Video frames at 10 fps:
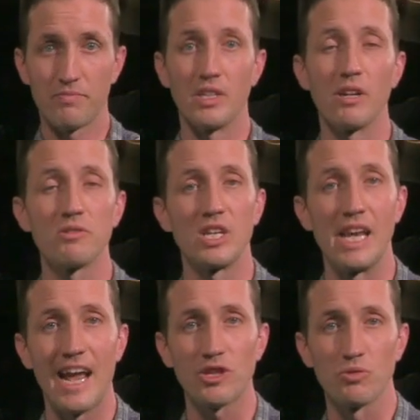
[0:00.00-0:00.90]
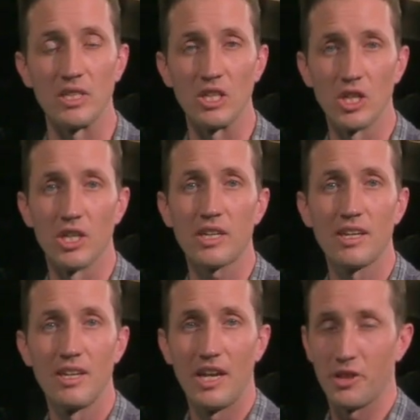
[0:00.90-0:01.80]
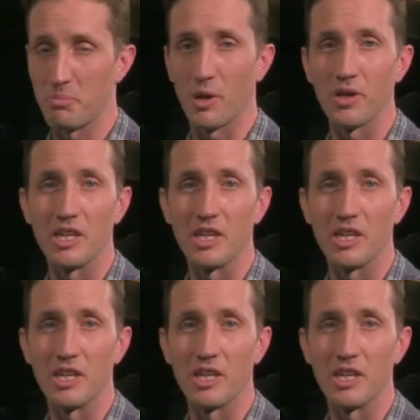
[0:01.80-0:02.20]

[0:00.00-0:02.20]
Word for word: you know, to naturally look at the part